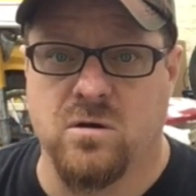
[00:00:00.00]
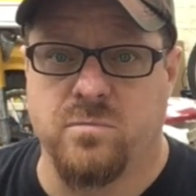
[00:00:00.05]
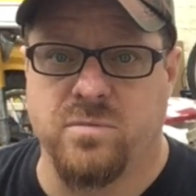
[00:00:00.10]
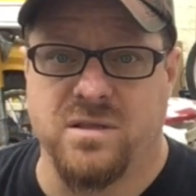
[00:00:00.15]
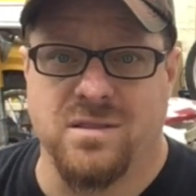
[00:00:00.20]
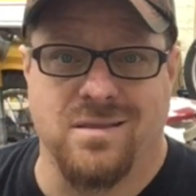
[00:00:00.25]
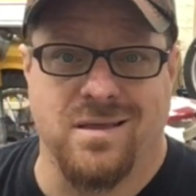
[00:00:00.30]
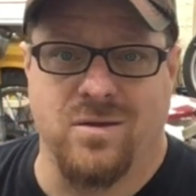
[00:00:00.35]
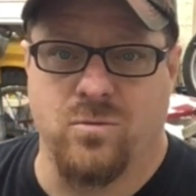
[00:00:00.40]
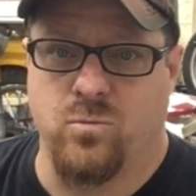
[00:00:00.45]

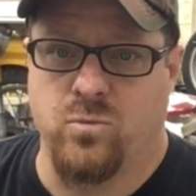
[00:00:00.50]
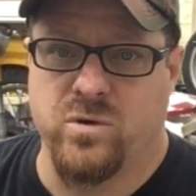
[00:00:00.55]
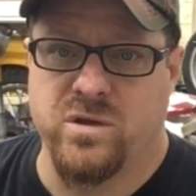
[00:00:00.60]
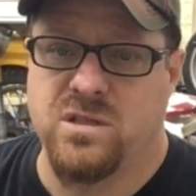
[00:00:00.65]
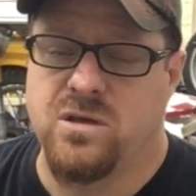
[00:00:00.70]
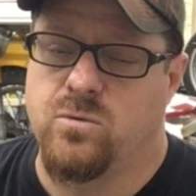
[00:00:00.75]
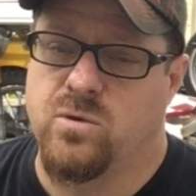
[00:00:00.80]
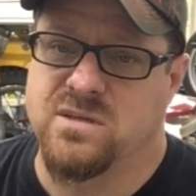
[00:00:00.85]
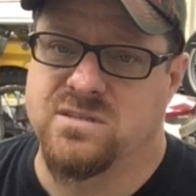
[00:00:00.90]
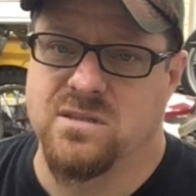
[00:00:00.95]
but it
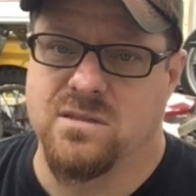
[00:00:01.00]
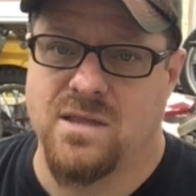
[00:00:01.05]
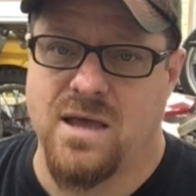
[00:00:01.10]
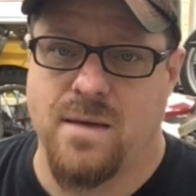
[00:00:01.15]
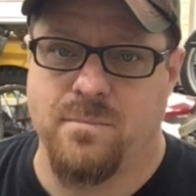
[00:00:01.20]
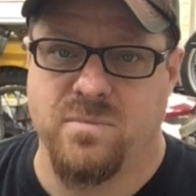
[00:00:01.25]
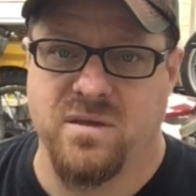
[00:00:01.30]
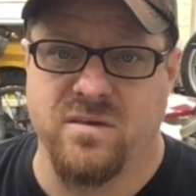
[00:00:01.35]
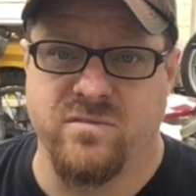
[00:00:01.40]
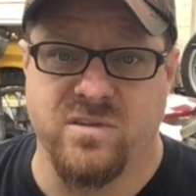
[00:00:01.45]
really wasn't
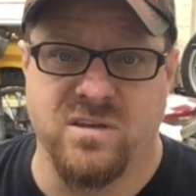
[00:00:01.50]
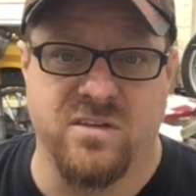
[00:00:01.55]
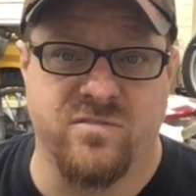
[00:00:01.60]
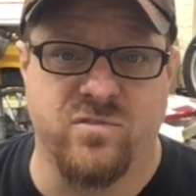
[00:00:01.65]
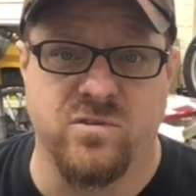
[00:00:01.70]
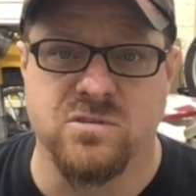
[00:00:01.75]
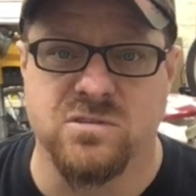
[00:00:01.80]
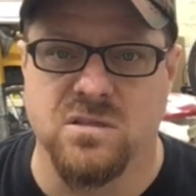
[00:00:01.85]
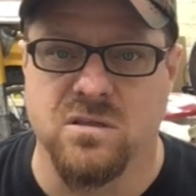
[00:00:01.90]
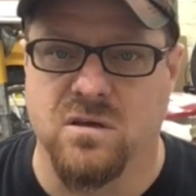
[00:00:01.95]
that big of a
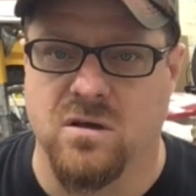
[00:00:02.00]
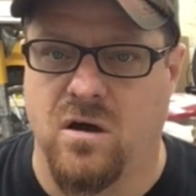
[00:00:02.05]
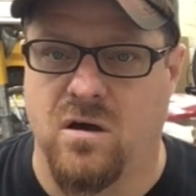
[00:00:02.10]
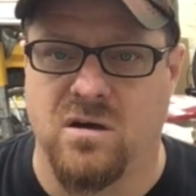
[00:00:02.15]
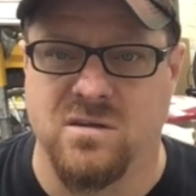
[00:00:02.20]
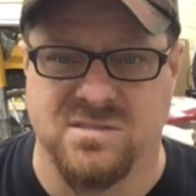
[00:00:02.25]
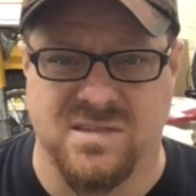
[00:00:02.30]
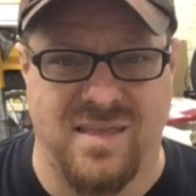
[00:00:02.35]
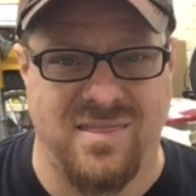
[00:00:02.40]
difference in the cost.